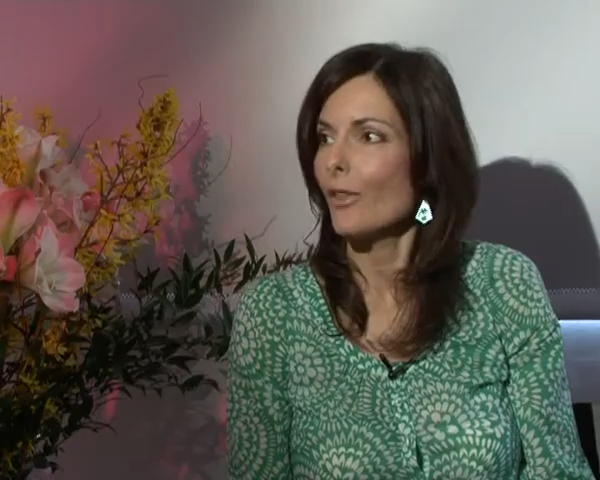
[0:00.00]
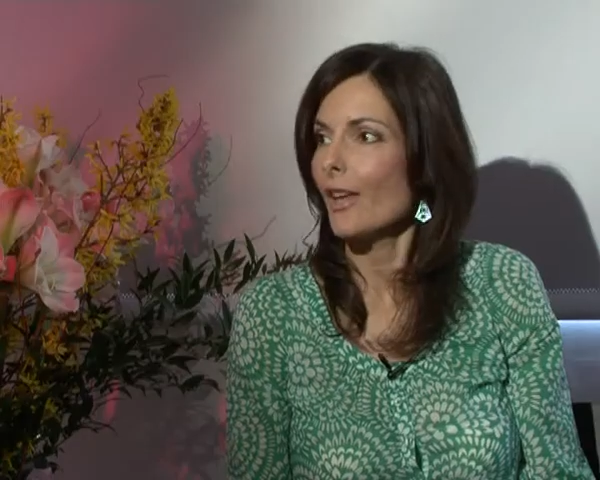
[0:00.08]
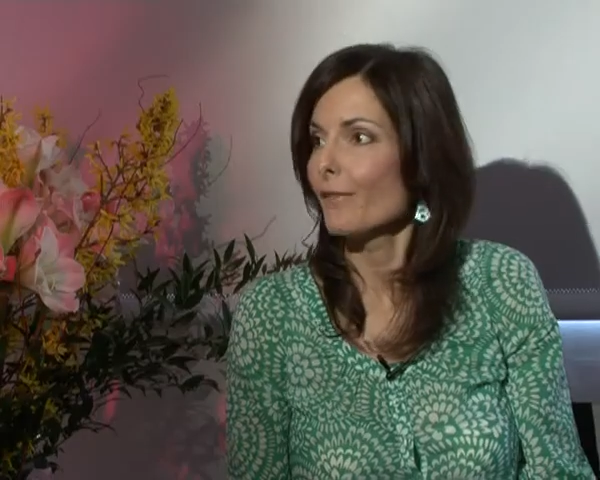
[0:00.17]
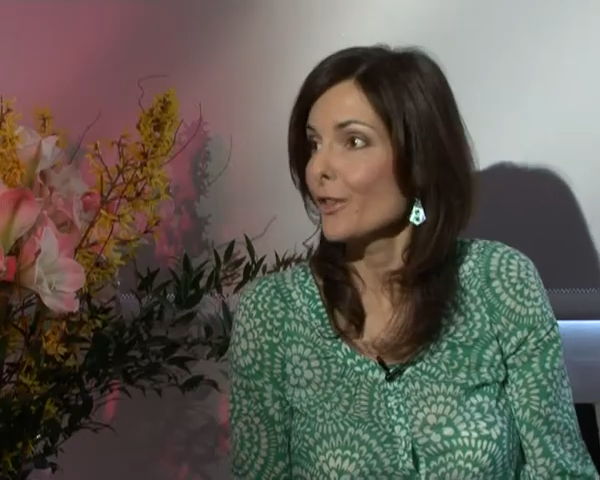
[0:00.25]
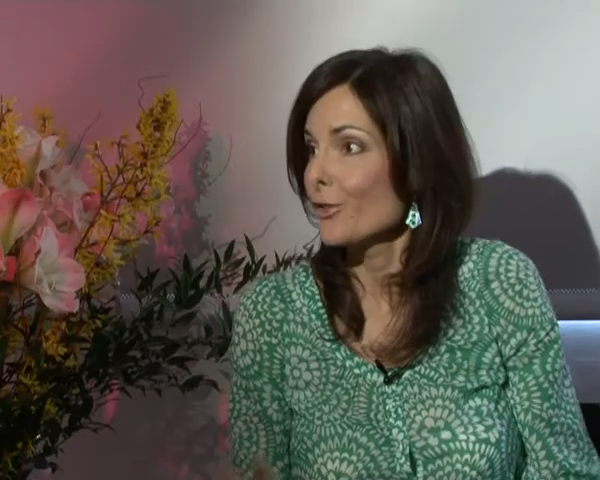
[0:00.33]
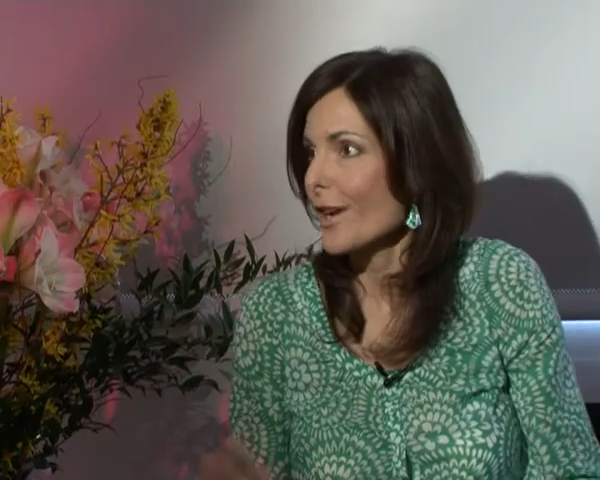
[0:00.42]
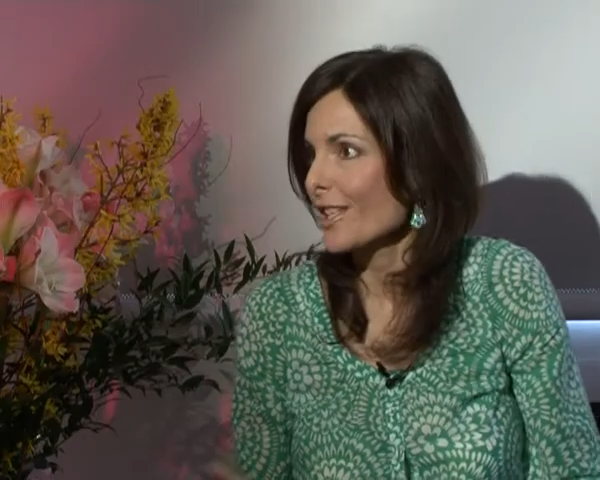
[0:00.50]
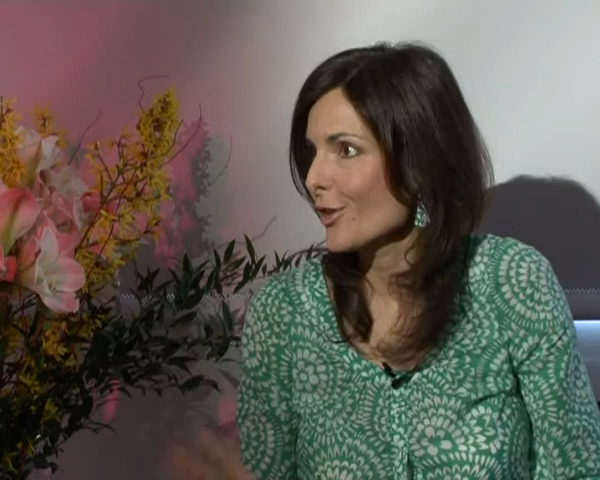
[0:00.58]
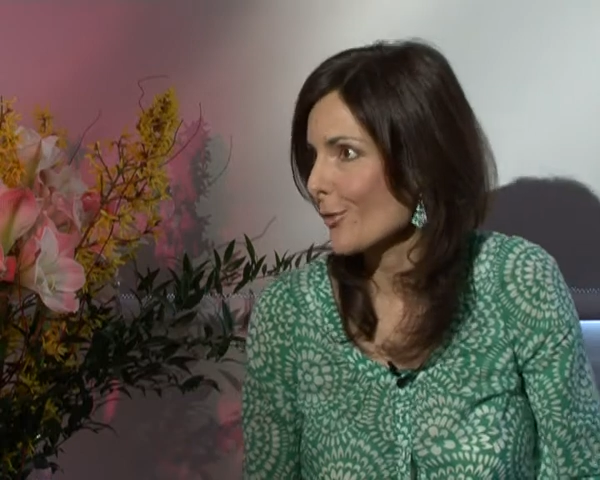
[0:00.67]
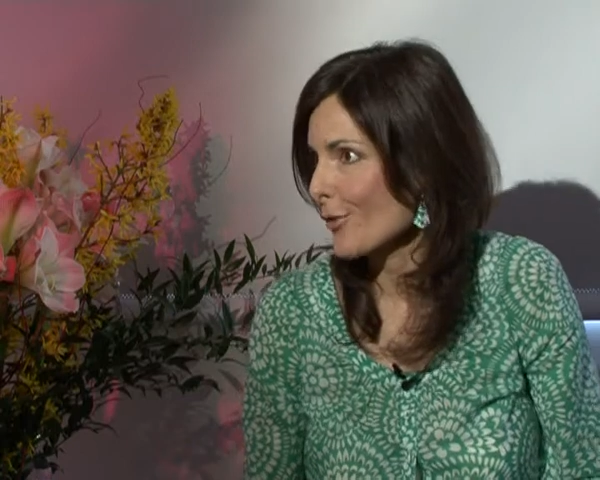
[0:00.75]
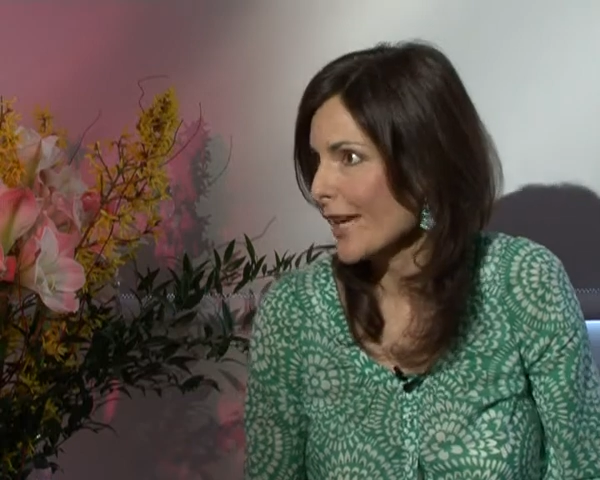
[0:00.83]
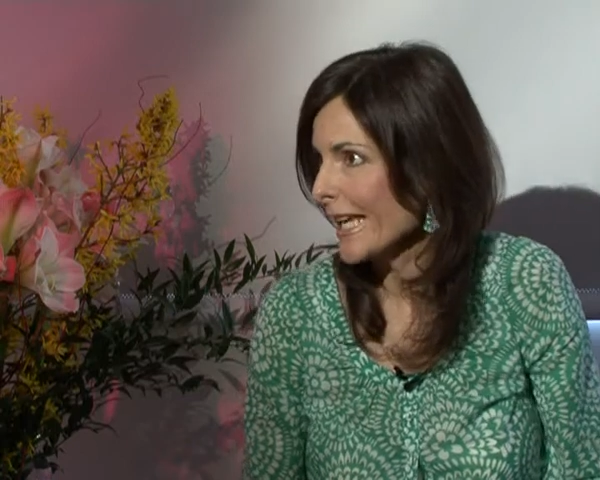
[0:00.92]
then for dress
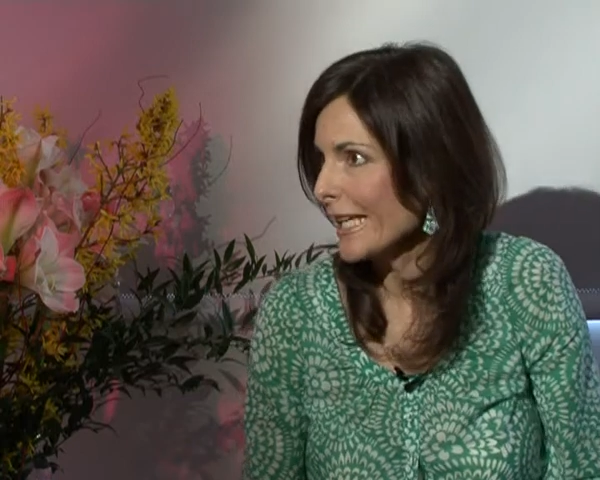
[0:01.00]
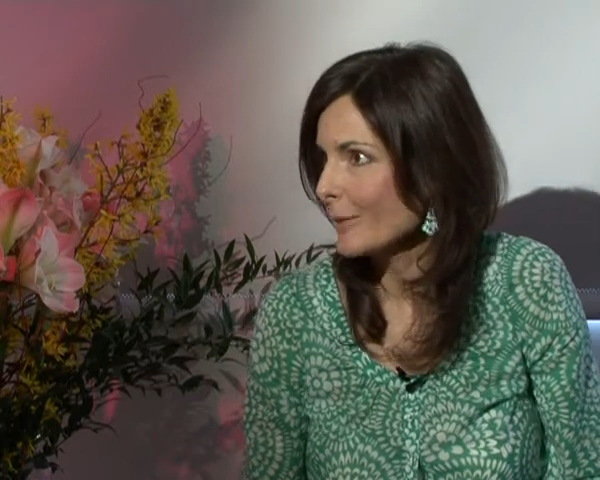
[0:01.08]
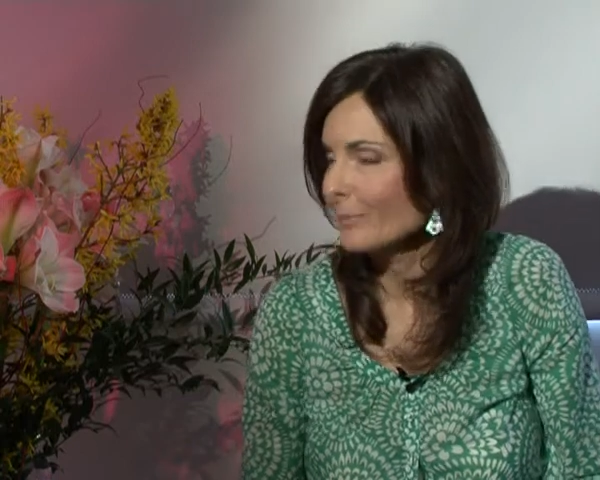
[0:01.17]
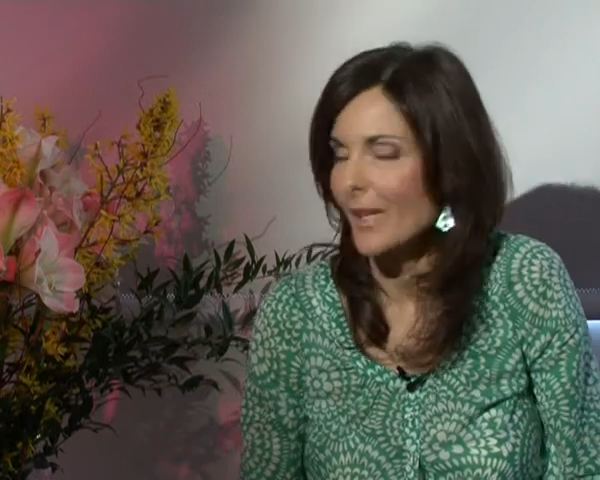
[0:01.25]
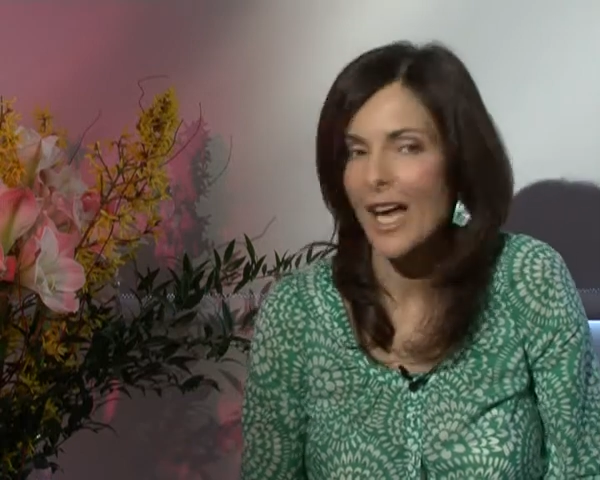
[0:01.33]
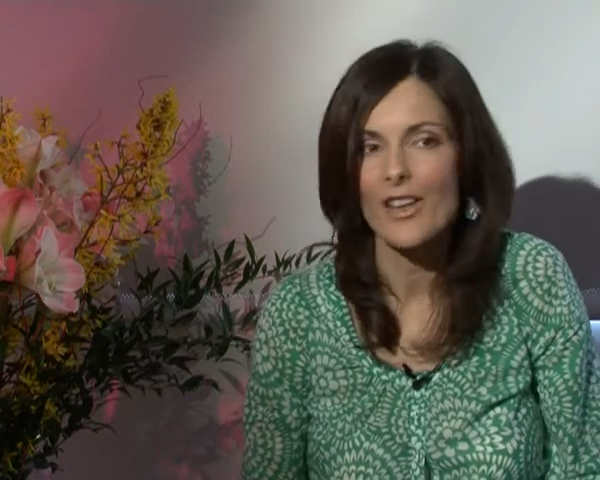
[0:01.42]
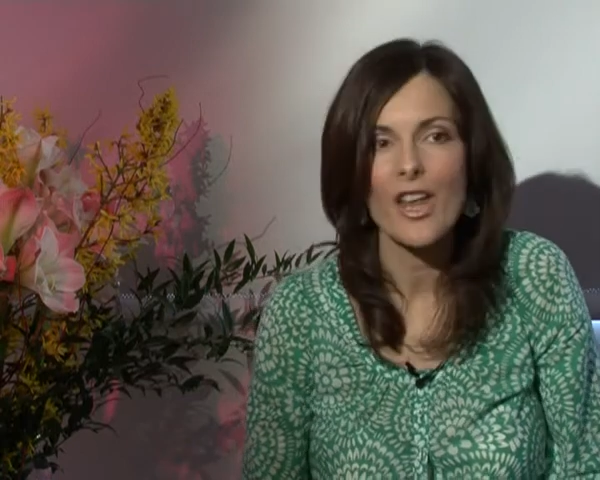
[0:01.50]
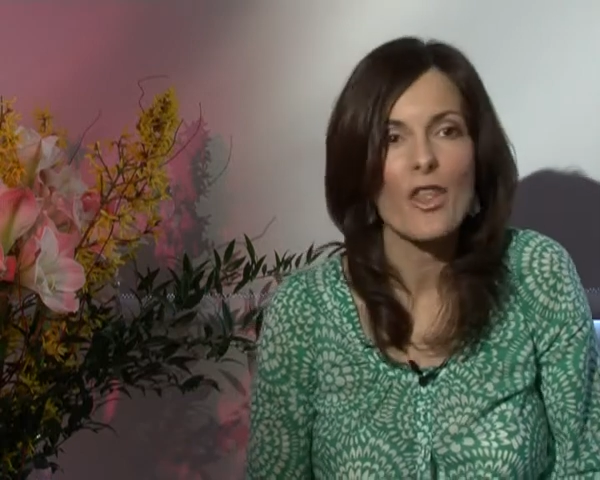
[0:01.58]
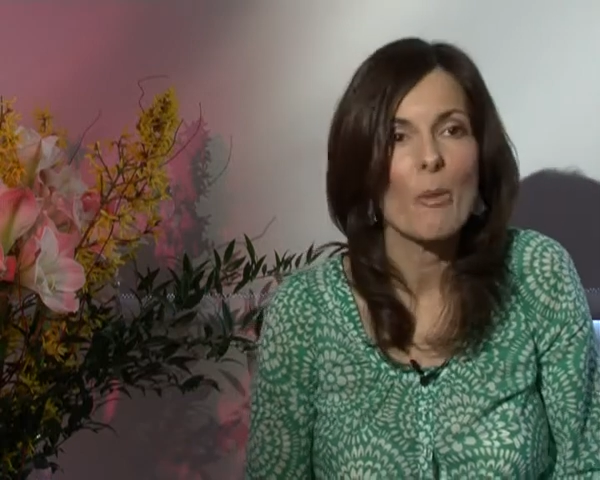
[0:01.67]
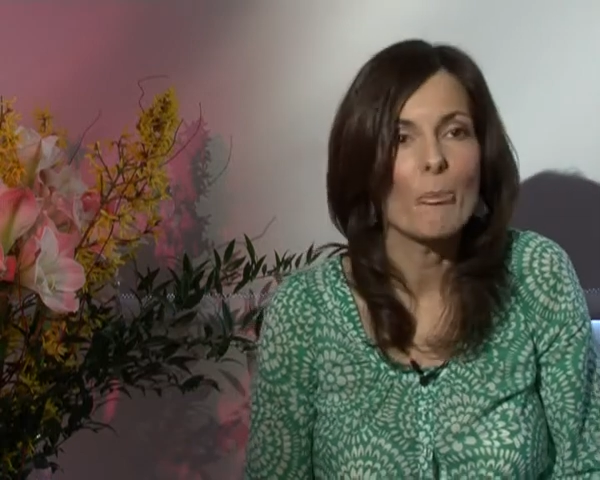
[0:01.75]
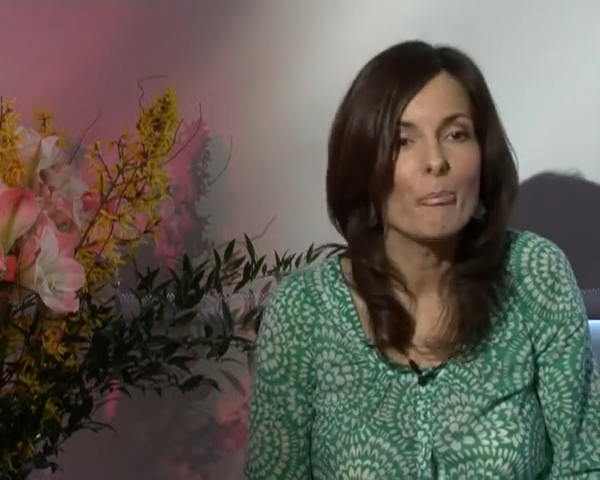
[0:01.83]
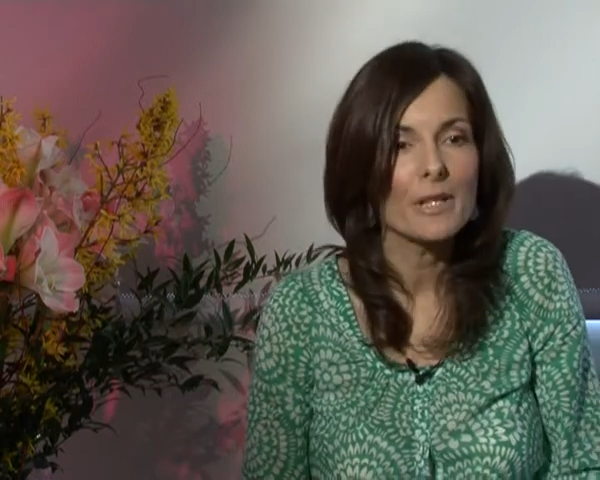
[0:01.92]
three.
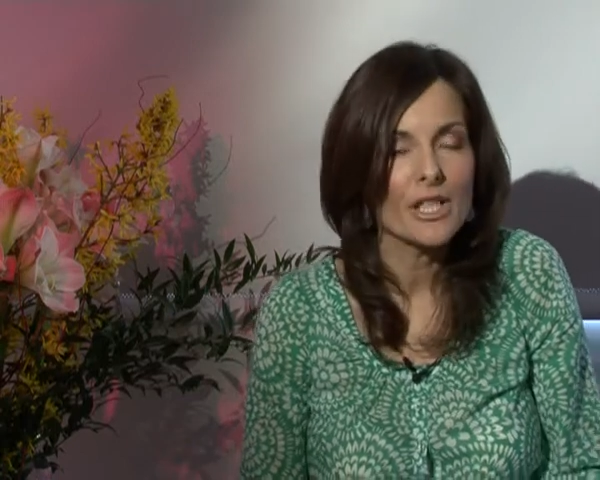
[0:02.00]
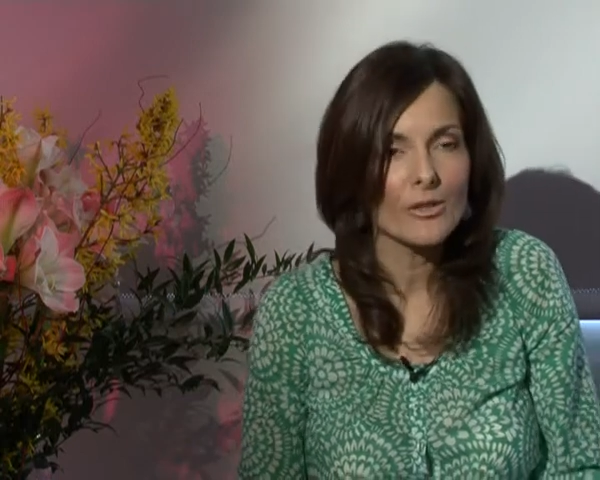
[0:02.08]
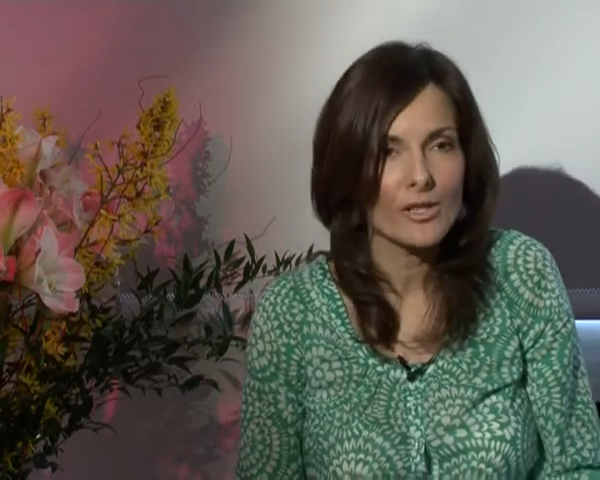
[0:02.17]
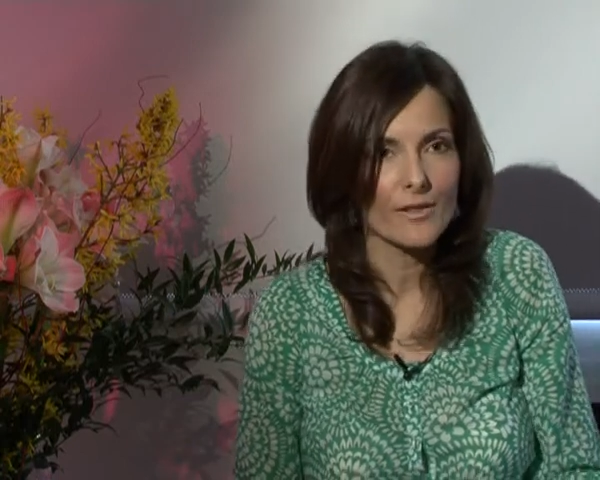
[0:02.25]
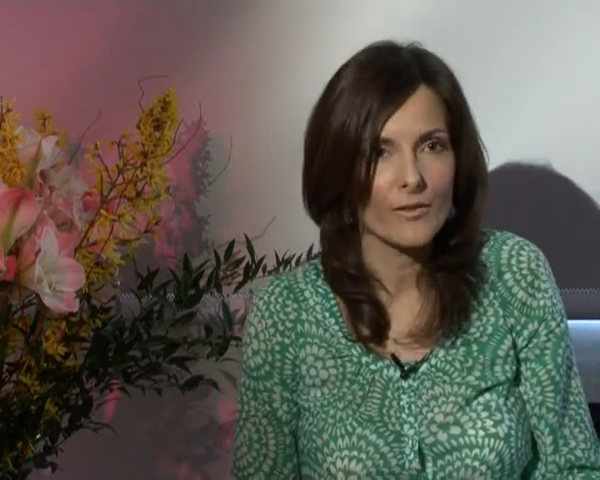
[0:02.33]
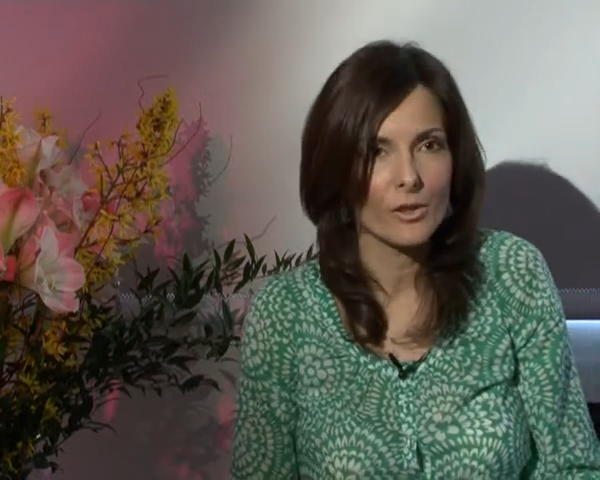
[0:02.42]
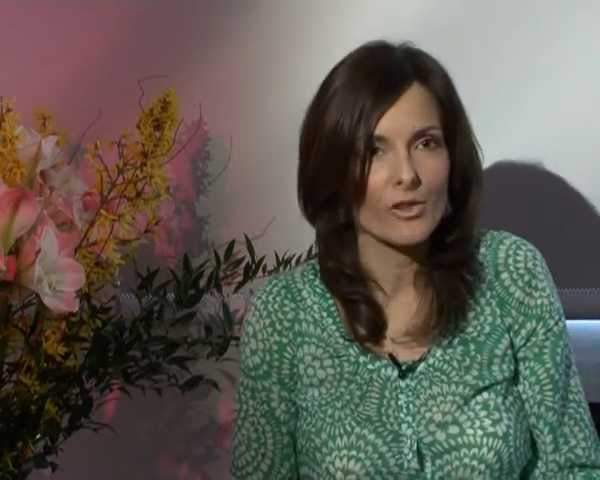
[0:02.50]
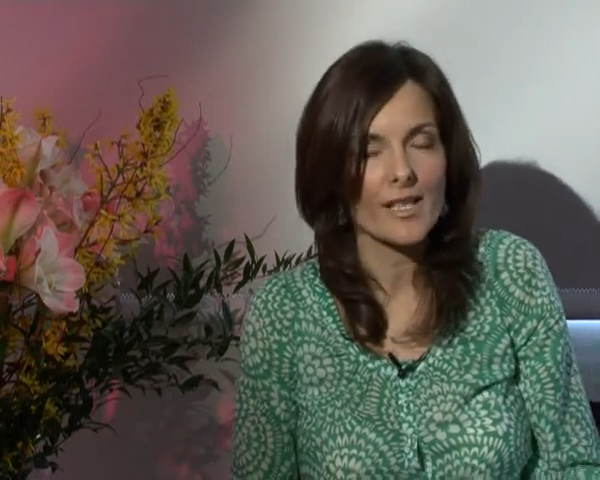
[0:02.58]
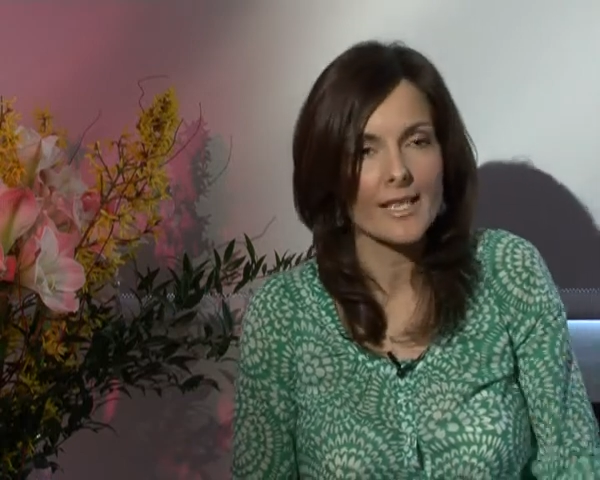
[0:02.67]
Another beautiful dress.